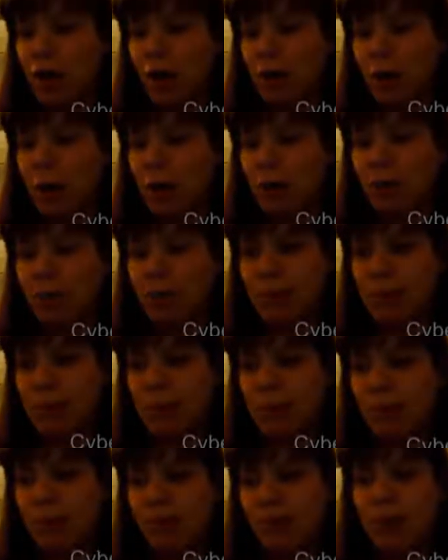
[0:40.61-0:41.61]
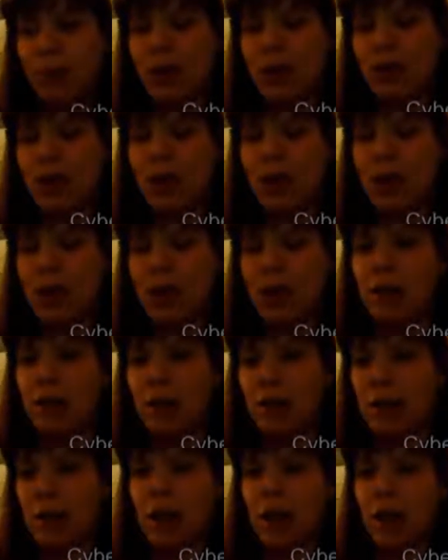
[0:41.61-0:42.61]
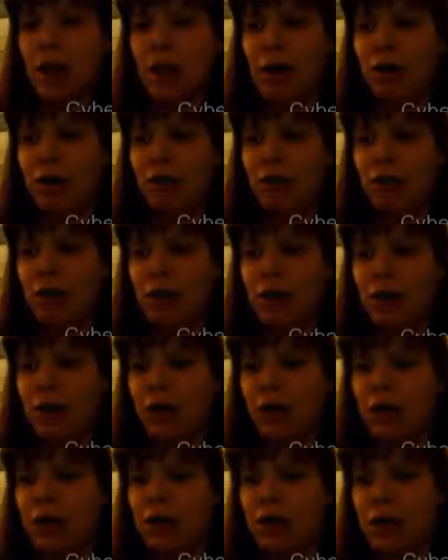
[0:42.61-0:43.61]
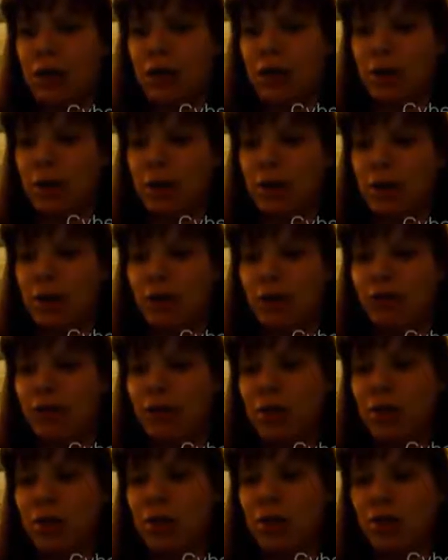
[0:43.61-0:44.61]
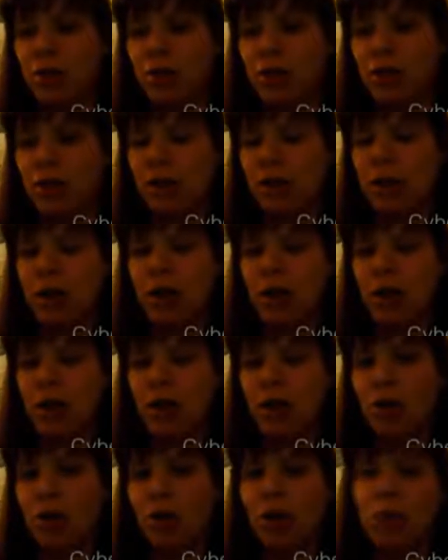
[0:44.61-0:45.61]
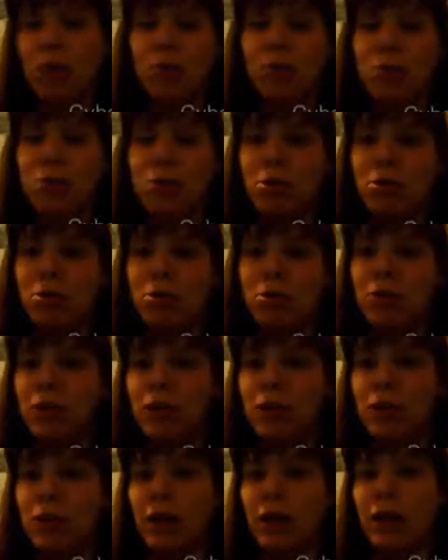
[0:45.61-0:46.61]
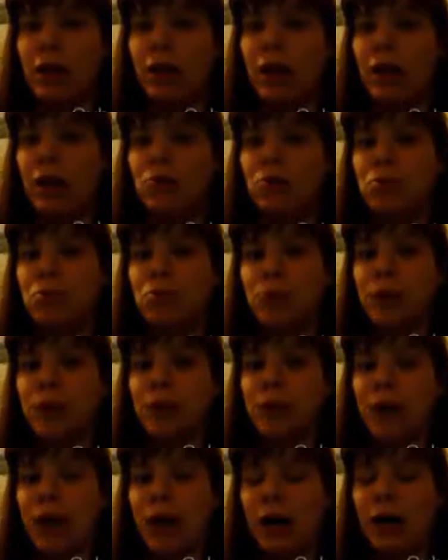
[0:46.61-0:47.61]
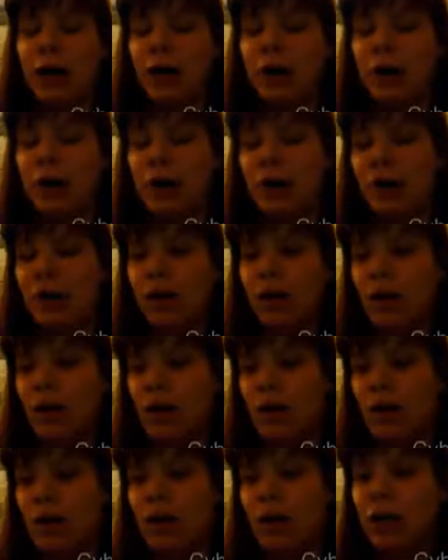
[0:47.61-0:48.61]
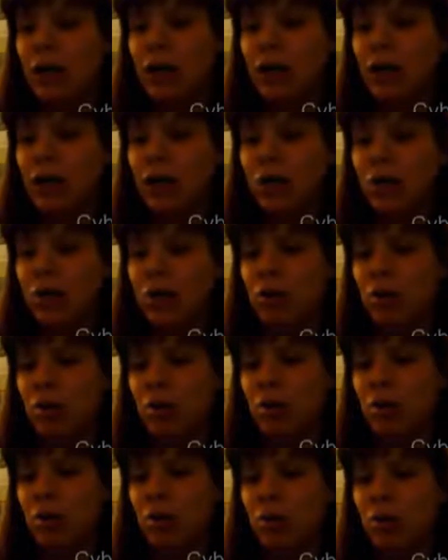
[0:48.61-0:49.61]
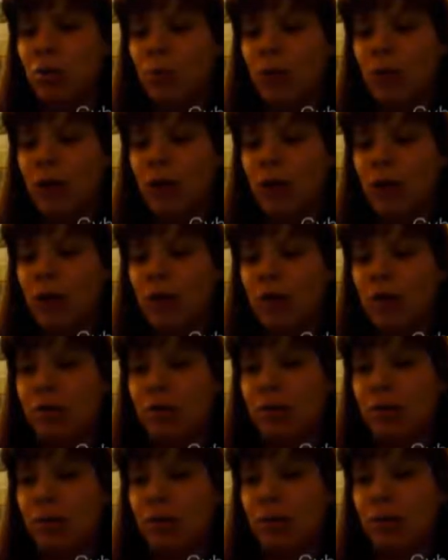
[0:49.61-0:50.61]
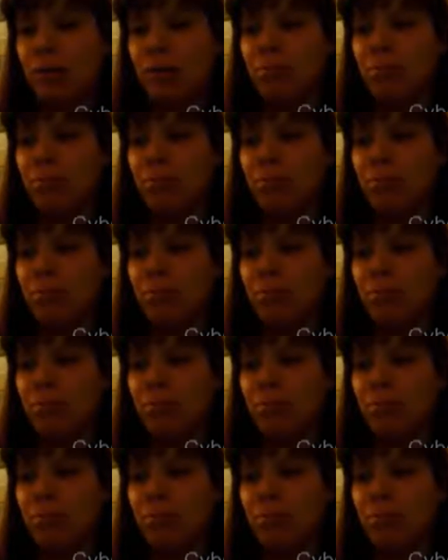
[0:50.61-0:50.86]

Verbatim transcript: um, but it was really late, and then after I got everything done that I needed to, it was just really late, and I was really tired, and we got um,